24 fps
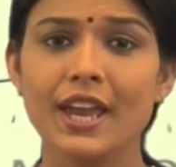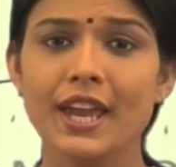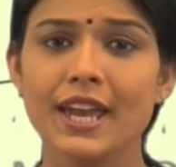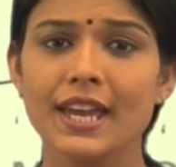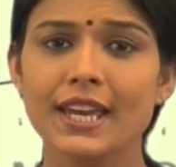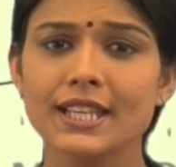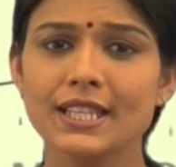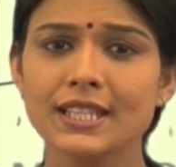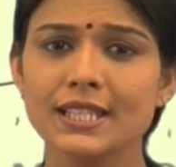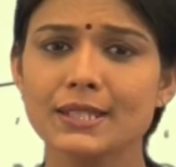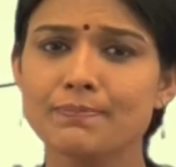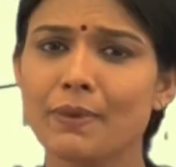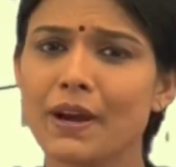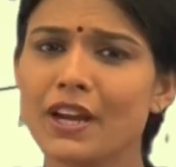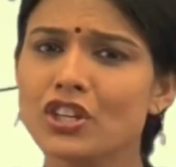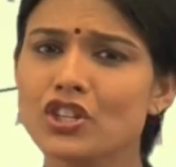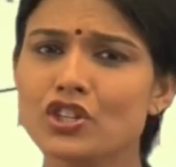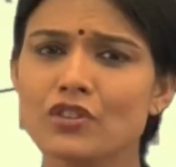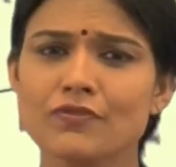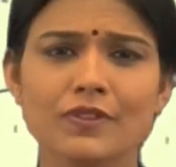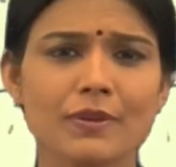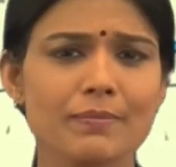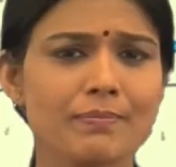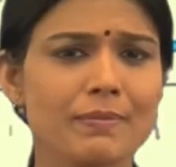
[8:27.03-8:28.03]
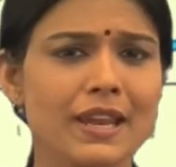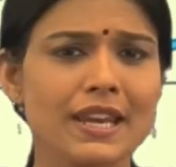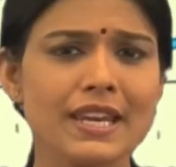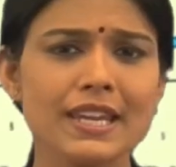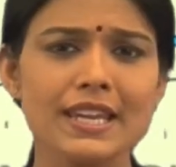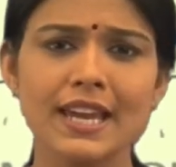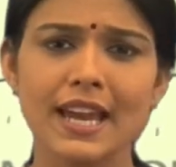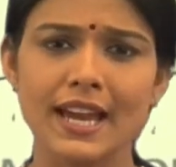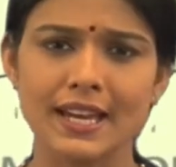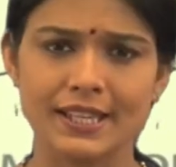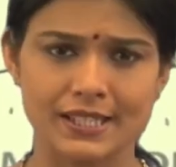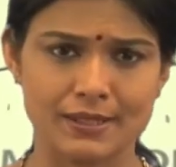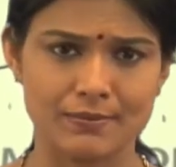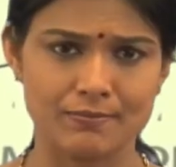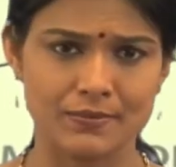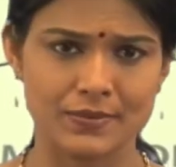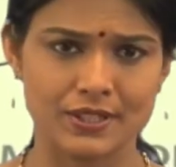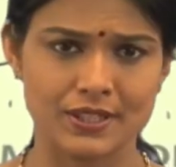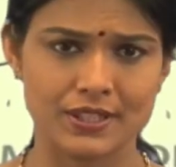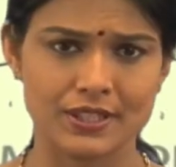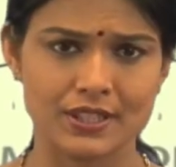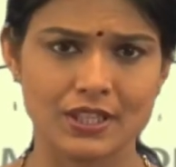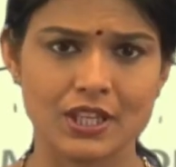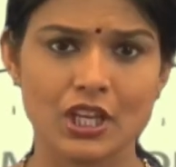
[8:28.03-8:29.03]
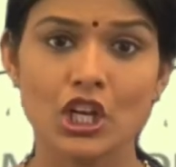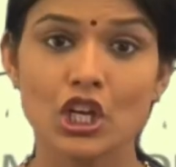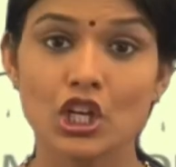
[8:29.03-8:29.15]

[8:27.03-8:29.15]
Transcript: in spite of the many attempts.